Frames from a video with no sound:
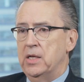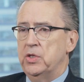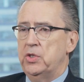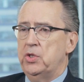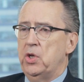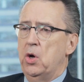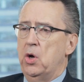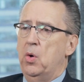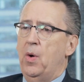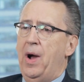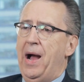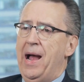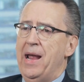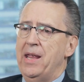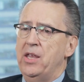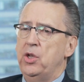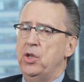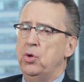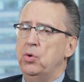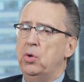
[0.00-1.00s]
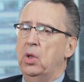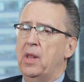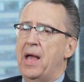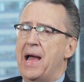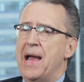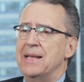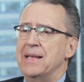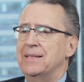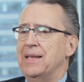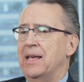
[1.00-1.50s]
So I
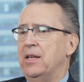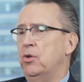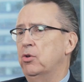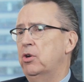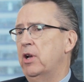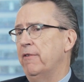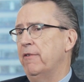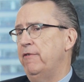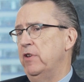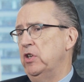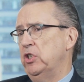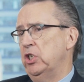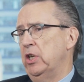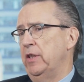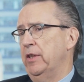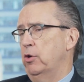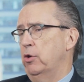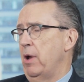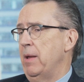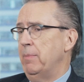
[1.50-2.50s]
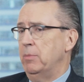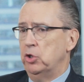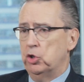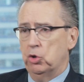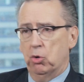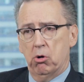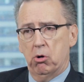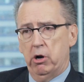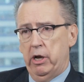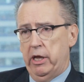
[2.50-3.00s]
utilize ENDOCUFF Vision in the great
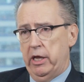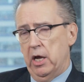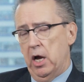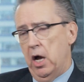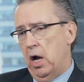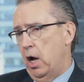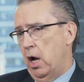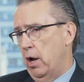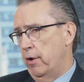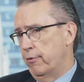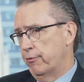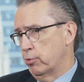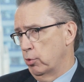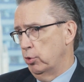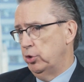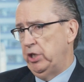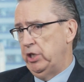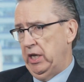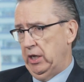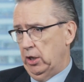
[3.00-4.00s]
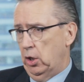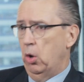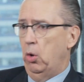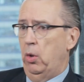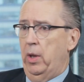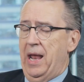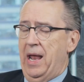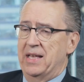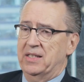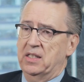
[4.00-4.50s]
majority of routine
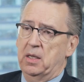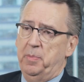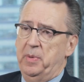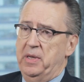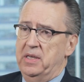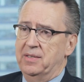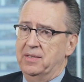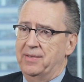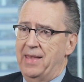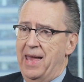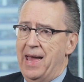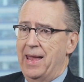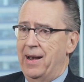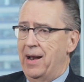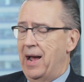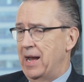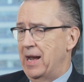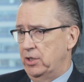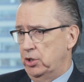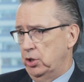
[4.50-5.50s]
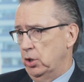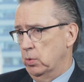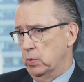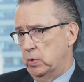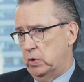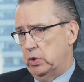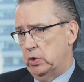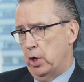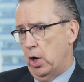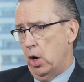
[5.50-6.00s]
colonoscopies that I do.
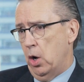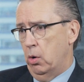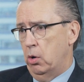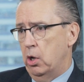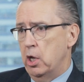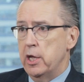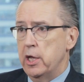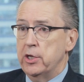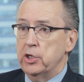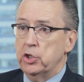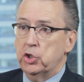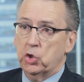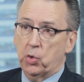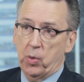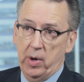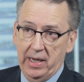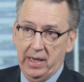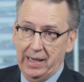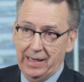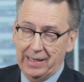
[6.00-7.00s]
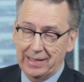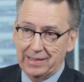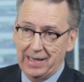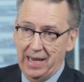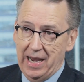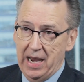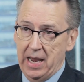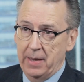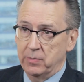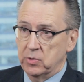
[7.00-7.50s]
So screening
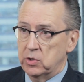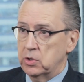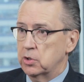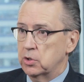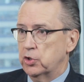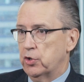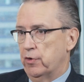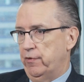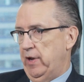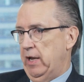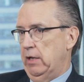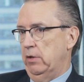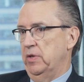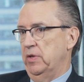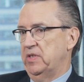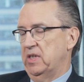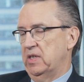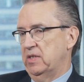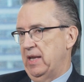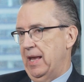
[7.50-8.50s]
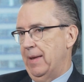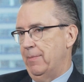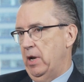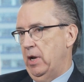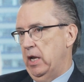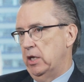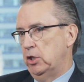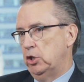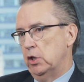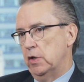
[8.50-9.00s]
exams, surveillance
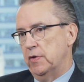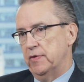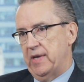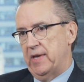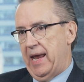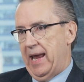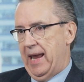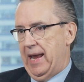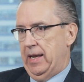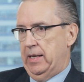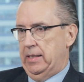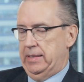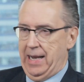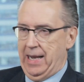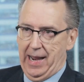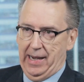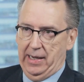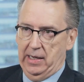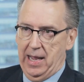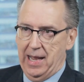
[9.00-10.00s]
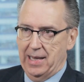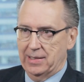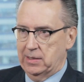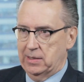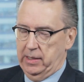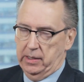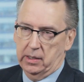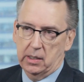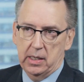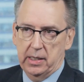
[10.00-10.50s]
examinations, and
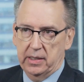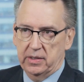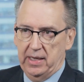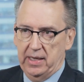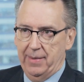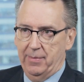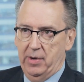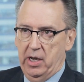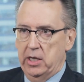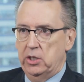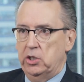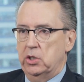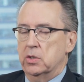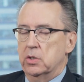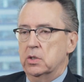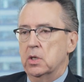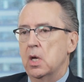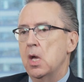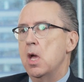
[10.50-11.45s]
diagnostic examinations.